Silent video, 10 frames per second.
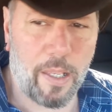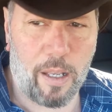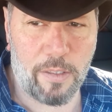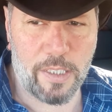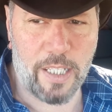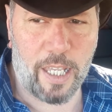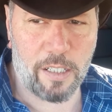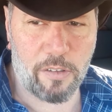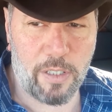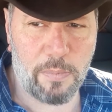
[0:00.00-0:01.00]
on the
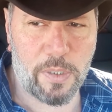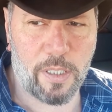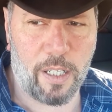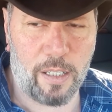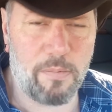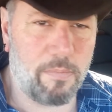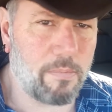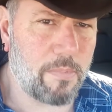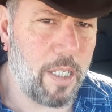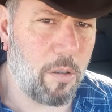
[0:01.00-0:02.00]
talon grips, uh,
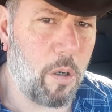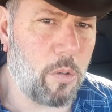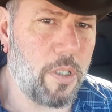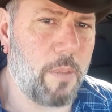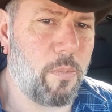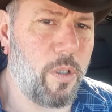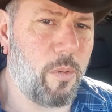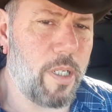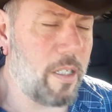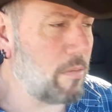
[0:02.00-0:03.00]
they'll hold up real
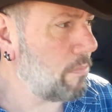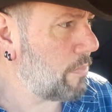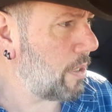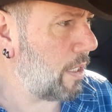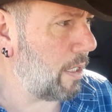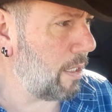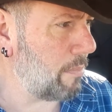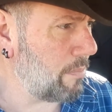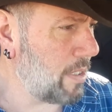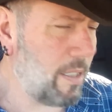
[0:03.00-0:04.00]
well. Um,
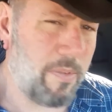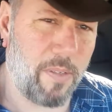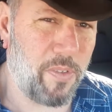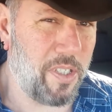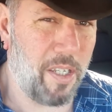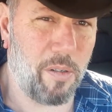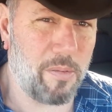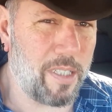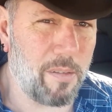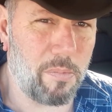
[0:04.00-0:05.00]
even if you don't,
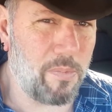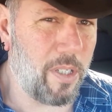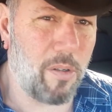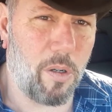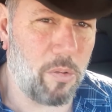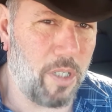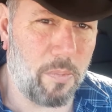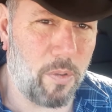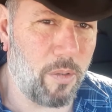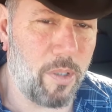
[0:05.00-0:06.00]
they'll they'll hold
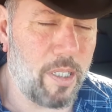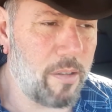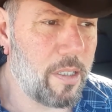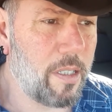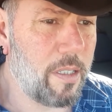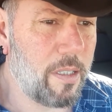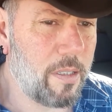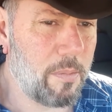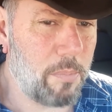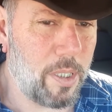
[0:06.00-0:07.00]
up real well.
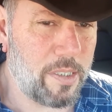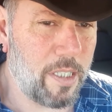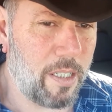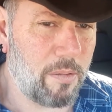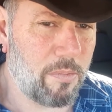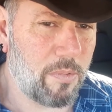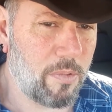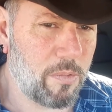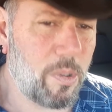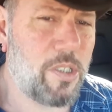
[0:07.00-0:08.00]
But uh,
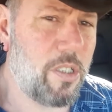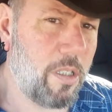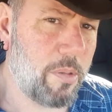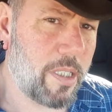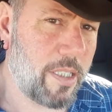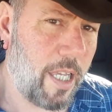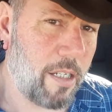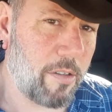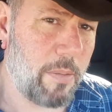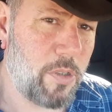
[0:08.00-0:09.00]
what you do with the
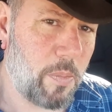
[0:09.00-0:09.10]
Talon grips,